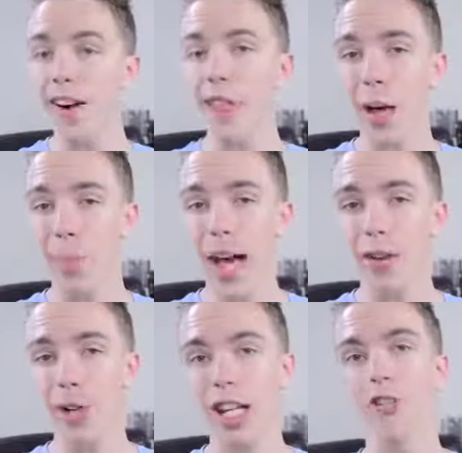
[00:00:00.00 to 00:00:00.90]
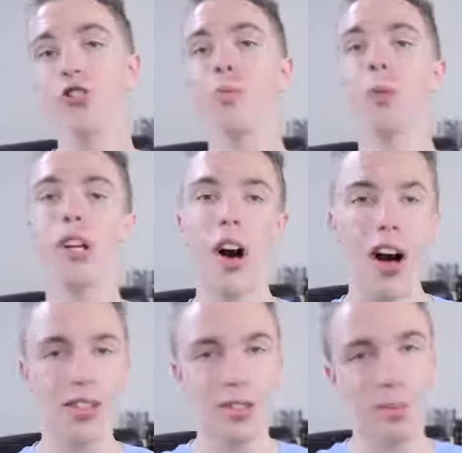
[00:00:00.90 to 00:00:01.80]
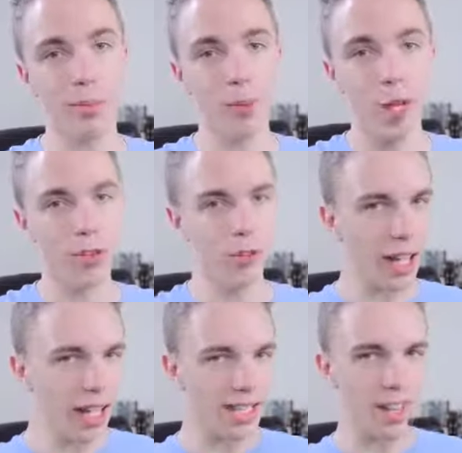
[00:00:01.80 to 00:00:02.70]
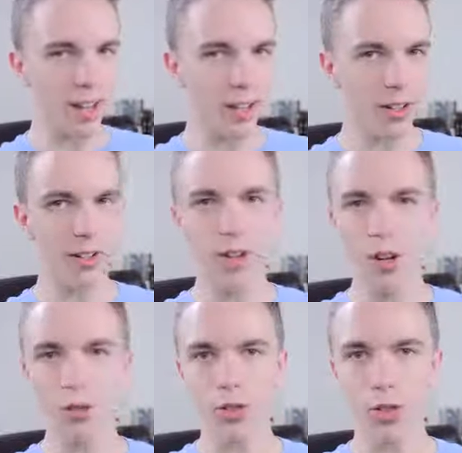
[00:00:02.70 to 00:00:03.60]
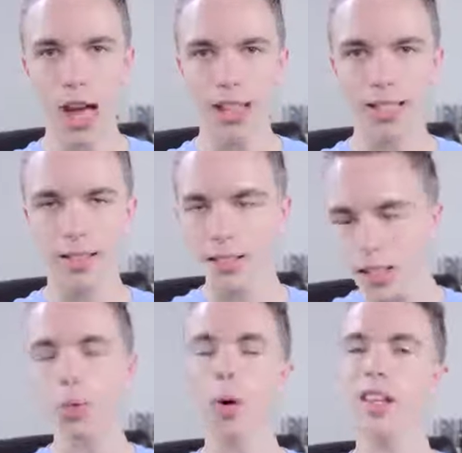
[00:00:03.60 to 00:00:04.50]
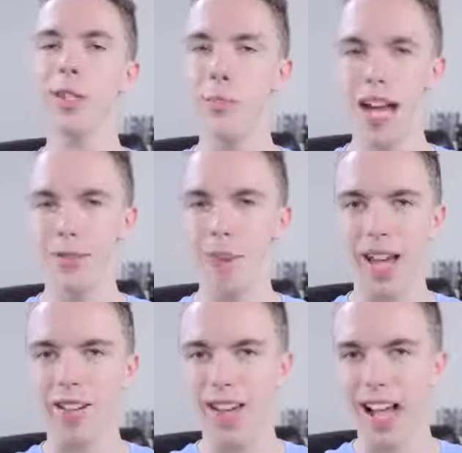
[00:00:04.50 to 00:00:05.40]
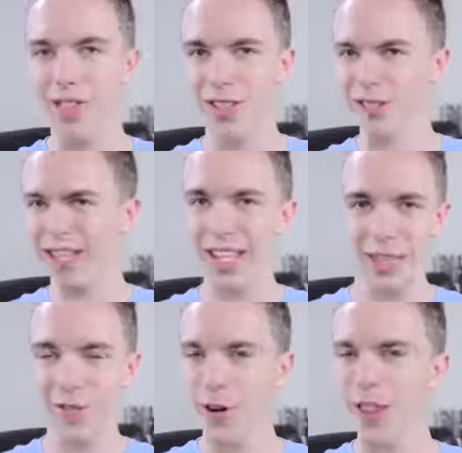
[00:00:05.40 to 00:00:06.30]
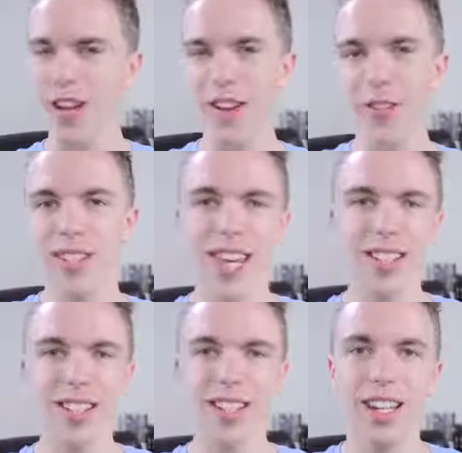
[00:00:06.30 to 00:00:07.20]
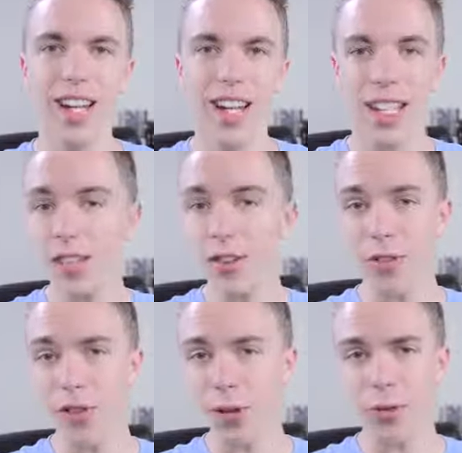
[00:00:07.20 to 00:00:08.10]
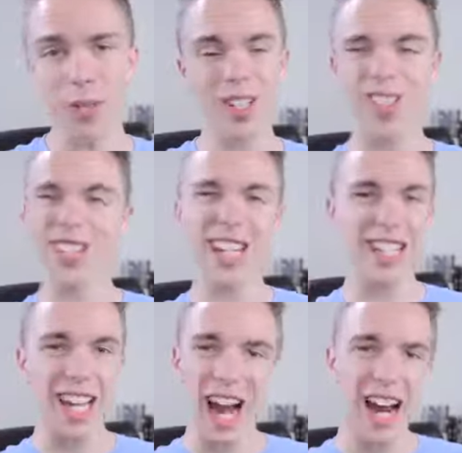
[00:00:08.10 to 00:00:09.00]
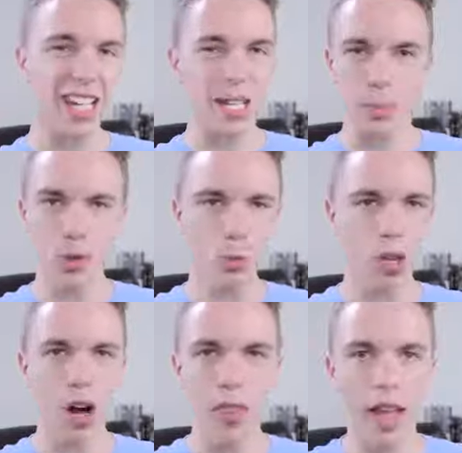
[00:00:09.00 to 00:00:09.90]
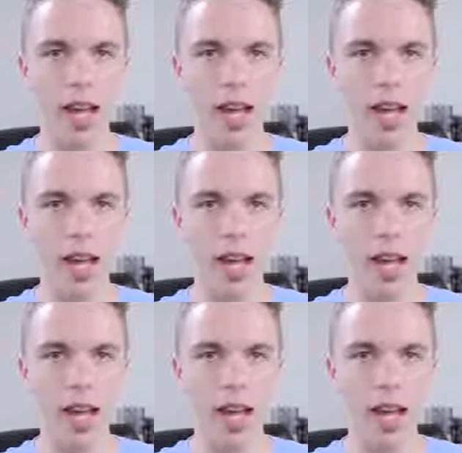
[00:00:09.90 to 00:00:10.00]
of that battery, it should be awesome. So like I said earlier, the Note 2 has still one of the best battery lives of any phone that I've ever tested, and even if the Note 3 is just a tiny improvement on